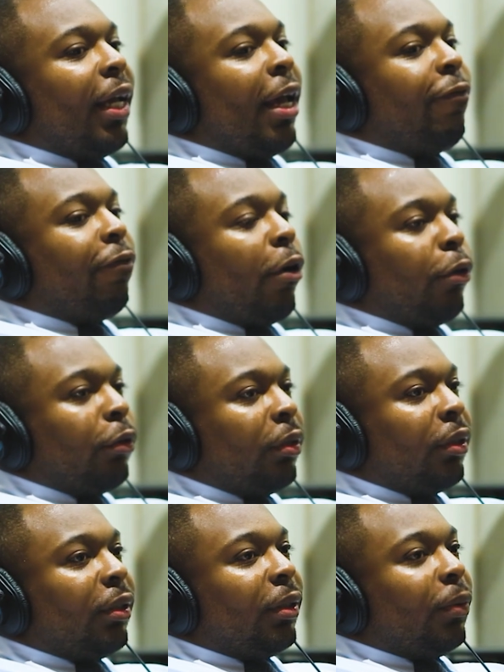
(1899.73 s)
At
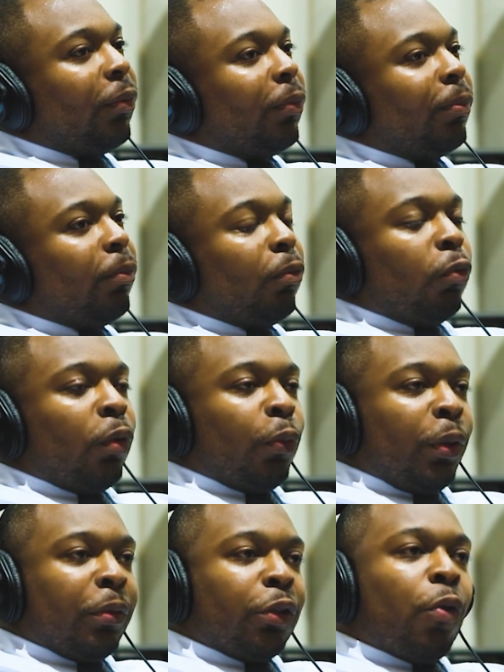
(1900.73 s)
first,
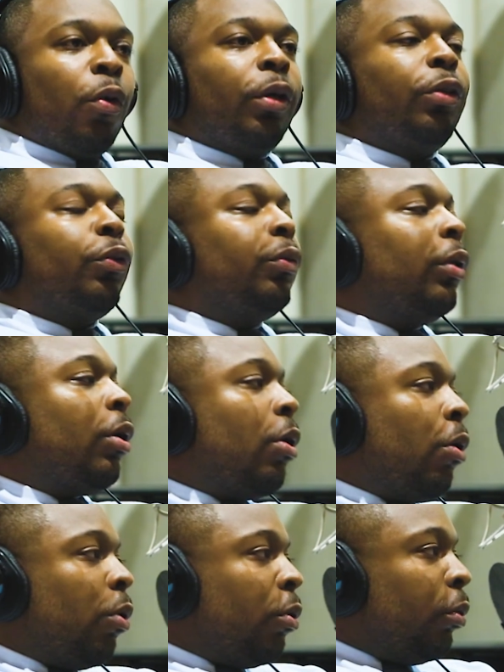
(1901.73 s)
when we was going through the
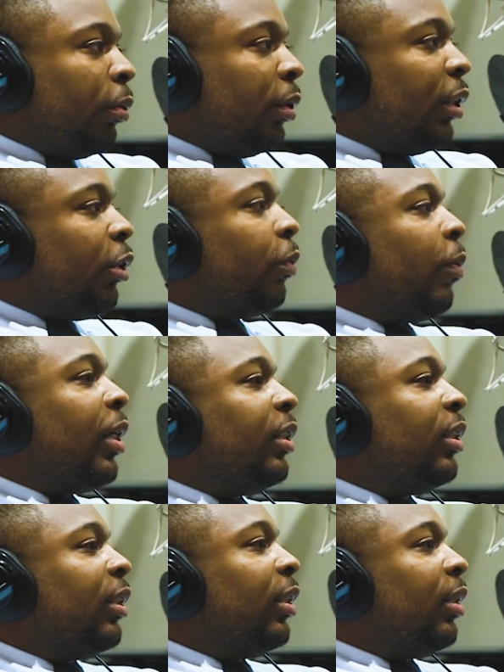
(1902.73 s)
whole
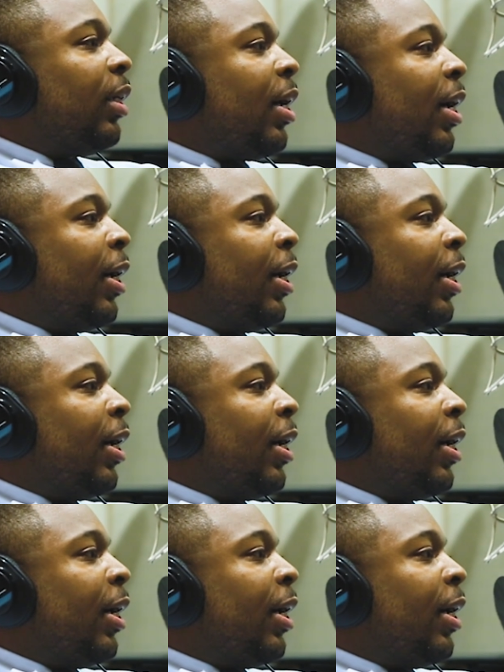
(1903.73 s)
situation,